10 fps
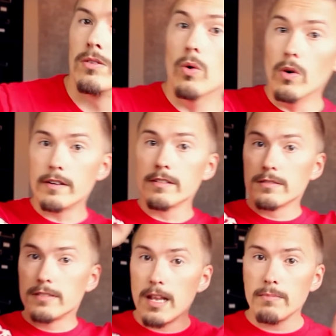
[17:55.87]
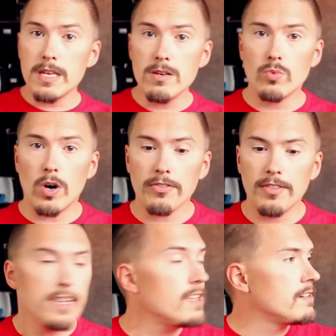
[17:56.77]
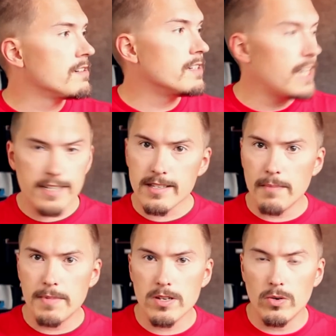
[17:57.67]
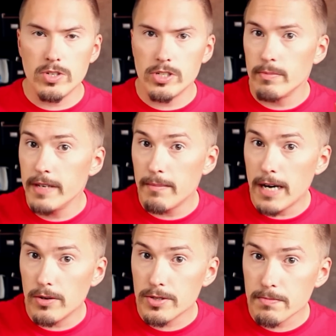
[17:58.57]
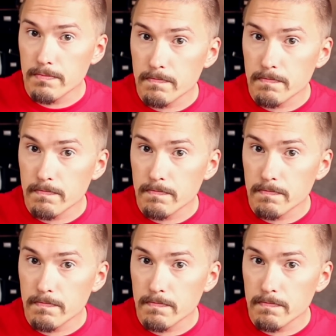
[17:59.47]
or tell me what the next episode should be about.